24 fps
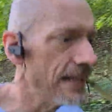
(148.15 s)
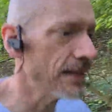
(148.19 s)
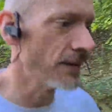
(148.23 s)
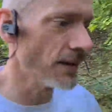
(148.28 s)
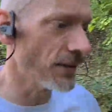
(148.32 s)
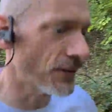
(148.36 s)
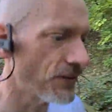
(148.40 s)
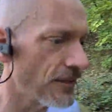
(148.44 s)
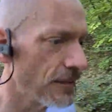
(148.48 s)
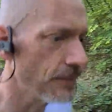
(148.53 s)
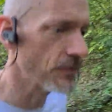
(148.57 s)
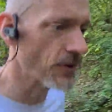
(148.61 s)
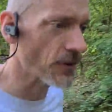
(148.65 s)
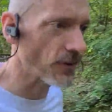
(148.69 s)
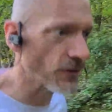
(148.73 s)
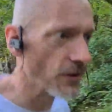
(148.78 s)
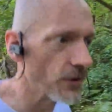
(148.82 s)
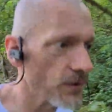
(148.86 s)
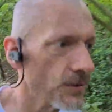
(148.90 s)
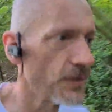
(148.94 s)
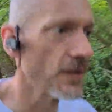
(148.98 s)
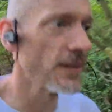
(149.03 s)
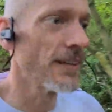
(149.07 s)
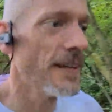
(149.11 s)
It seems as though
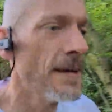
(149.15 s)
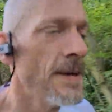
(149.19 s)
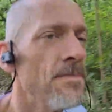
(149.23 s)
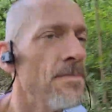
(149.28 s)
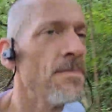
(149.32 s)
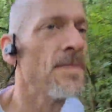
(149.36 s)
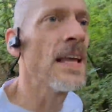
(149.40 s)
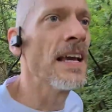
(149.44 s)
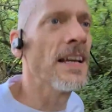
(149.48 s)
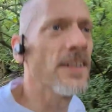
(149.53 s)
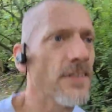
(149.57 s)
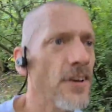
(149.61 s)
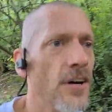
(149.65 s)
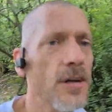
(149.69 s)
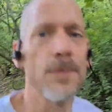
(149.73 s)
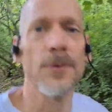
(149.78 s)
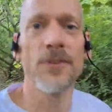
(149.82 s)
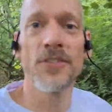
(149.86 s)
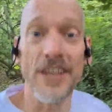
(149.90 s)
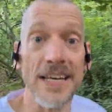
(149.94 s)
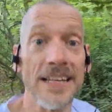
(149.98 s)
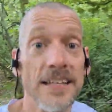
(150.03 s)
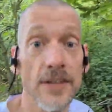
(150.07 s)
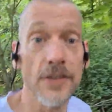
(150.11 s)
that time has
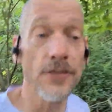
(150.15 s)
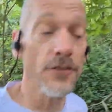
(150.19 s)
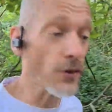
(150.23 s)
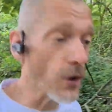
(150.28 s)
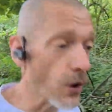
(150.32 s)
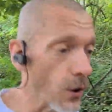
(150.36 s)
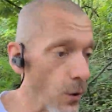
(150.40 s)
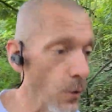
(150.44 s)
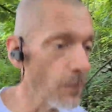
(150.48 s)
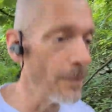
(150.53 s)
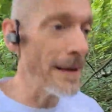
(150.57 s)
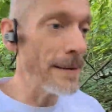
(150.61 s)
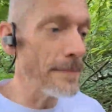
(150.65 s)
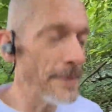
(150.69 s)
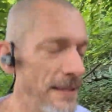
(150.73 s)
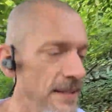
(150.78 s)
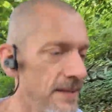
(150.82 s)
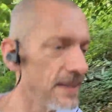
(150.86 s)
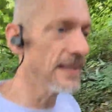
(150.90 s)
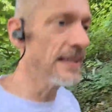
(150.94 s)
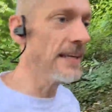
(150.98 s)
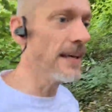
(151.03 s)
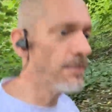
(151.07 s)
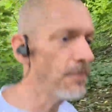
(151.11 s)
taken its toll. Maybe
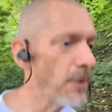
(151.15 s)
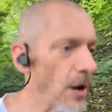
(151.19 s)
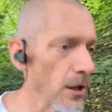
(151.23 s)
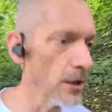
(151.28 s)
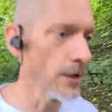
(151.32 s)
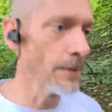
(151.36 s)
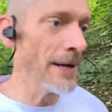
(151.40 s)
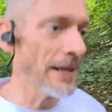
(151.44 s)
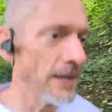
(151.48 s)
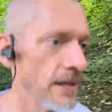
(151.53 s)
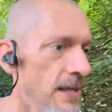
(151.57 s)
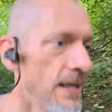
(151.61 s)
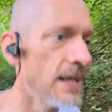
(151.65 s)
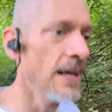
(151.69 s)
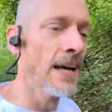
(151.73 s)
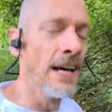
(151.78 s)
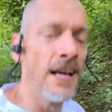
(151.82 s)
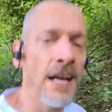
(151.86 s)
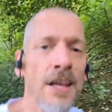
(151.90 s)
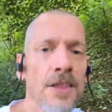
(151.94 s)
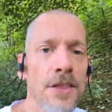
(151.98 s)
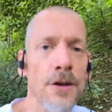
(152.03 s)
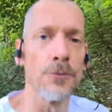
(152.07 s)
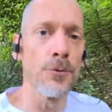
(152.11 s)
the polymer,
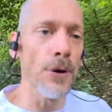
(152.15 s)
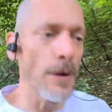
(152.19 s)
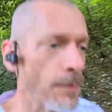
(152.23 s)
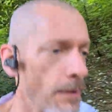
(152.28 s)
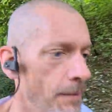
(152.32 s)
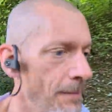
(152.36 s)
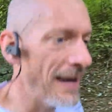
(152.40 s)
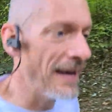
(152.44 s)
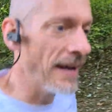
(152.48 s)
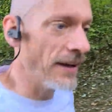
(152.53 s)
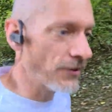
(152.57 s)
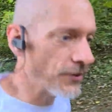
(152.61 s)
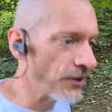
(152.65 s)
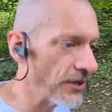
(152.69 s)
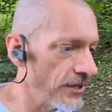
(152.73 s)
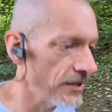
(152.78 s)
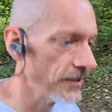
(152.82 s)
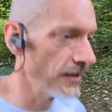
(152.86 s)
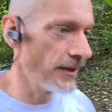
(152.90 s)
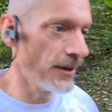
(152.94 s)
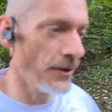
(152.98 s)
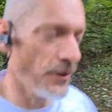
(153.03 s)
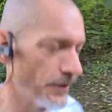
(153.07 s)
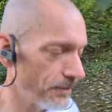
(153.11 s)
the rubber mesh,
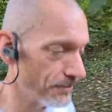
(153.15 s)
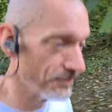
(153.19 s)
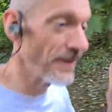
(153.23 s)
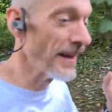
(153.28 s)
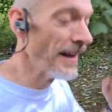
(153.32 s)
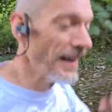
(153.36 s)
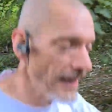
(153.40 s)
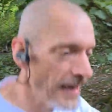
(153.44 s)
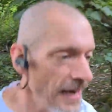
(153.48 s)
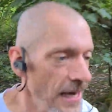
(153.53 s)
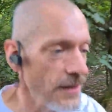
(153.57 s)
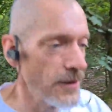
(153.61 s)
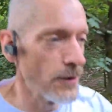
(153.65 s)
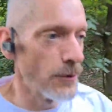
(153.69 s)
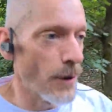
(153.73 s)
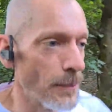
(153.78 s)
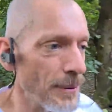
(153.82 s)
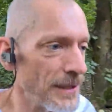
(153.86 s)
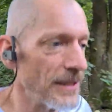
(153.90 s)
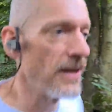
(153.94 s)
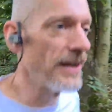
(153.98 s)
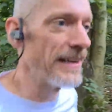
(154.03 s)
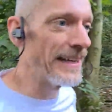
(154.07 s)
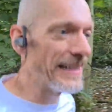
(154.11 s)
the rubber
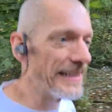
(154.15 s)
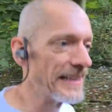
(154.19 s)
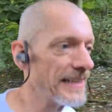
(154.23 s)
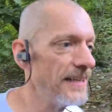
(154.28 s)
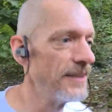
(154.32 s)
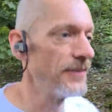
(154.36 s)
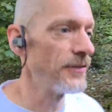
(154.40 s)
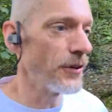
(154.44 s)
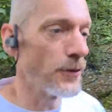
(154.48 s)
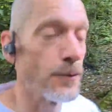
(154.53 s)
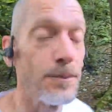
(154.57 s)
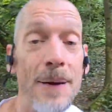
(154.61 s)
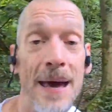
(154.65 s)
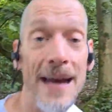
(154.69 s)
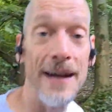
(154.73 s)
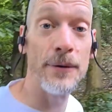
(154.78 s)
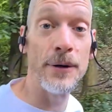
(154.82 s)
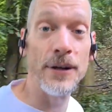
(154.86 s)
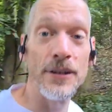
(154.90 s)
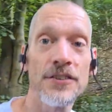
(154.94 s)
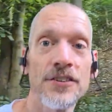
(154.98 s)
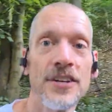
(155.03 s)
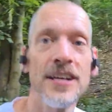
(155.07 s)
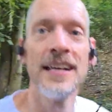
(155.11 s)
lining has just
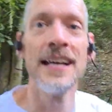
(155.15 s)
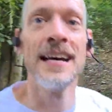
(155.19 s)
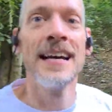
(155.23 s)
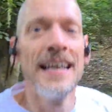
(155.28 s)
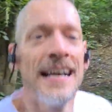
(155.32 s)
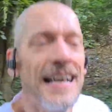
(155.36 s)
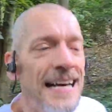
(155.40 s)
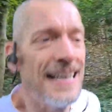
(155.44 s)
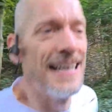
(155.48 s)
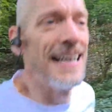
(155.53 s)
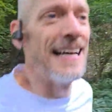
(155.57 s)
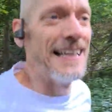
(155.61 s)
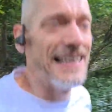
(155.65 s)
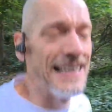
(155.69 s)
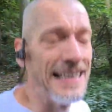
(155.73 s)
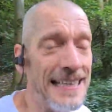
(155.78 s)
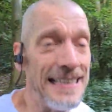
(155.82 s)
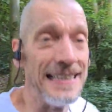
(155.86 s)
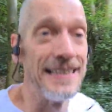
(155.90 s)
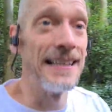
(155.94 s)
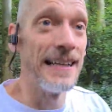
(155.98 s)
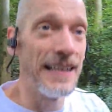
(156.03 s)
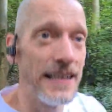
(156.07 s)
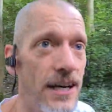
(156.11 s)
perished, and
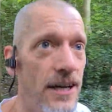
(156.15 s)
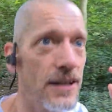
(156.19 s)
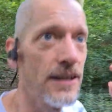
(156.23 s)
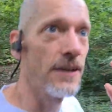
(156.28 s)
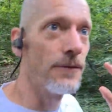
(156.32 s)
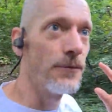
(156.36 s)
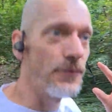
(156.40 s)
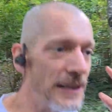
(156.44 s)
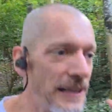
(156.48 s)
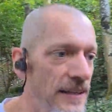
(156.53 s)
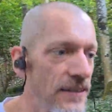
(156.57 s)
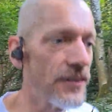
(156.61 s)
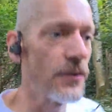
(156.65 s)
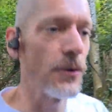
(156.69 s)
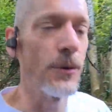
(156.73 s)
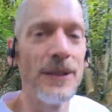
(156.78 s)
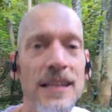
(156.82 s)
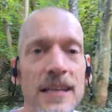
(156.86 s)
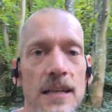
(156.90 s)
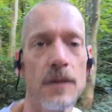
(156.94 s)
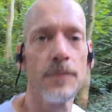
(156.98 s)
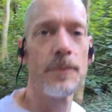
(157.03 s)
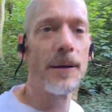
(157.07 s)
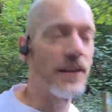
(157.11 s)
it kind of leads to a
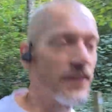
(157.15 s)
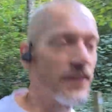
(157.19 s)
little bit of